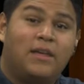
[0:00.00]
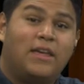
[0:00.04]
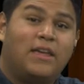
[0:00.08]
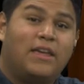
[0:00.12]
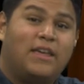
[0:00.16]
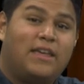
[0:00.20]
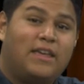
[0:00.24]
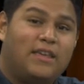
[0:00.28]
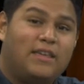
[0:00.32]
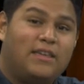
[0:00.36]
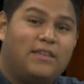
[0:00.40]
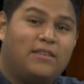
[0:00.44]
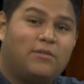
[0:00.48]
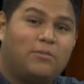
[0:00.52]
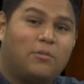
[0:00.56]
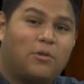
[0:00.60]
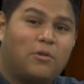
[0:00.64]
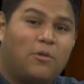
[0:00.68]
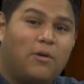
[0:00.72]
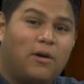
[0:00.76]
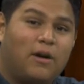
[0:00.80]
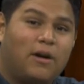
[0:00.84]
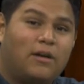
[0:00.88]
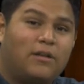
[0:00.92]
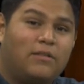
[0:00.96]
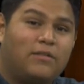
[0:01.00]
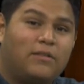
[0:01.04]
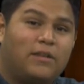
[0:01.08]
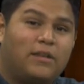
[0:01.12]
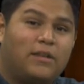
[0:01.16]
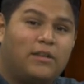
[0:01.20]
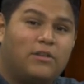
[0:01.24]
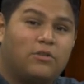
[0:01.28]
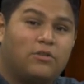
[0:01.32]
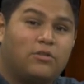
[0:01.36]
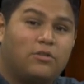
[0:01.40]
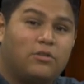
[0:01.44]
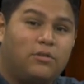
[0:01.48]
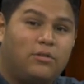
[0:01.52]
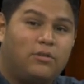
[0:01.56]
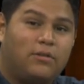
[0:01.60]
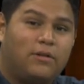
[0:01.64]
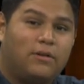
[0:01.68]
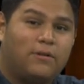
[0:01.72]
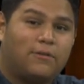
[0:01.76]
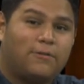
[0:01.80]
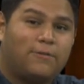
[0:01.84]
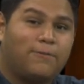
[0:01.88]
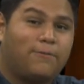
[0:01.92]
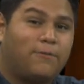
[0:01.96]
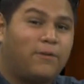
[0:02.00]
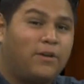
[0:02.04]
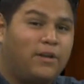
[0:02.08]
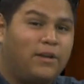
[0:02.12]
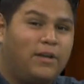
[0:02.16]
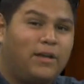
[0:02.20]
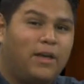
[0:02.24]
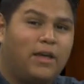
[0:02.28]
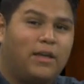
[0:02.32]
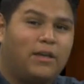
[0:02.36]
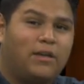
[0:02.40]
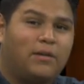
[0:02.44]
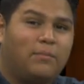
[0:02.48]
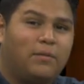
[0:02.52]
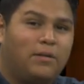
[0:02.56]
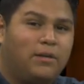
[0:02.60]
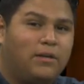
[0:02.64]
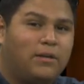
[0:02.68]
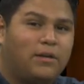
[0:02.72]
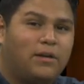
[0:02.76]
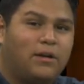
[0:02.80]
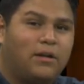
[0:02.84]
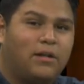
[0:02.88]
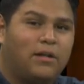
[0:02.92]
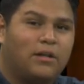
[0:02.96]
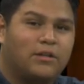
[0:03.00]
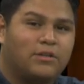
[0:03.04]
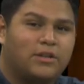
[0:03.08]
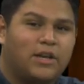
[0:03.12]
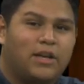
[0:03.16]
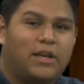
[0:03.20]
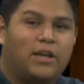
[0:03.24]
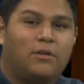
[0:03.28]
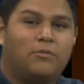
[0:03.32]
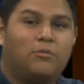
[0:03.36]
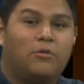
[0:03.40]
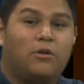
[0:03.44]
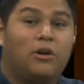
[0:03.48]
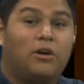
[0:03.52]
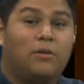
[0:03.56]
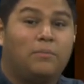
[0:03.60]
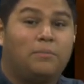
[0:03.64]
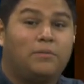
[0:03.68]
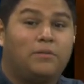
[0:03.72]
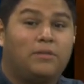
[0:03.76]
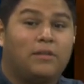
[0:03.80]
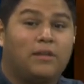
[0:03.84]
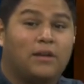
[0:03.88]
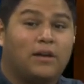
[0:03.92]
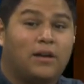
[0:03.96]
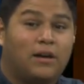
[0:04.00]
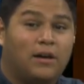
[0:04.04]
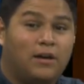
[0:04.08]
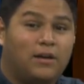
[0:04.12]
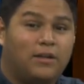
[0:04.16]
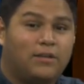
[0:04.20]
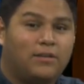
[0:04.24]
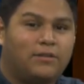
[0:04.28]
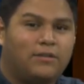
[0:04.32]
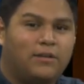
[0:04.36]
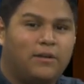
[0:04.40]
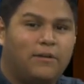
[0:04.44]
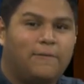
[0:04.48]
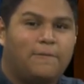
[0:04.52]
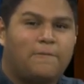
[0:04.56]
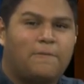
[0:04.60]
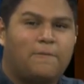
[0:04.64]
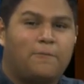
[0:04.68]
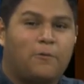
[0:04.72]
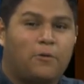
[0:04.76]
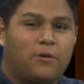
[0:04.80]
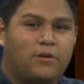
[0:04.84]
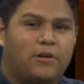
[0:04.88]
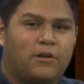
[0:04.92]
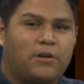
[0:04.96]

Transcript: is required to get your two years free at community college and will help the cost of a four-year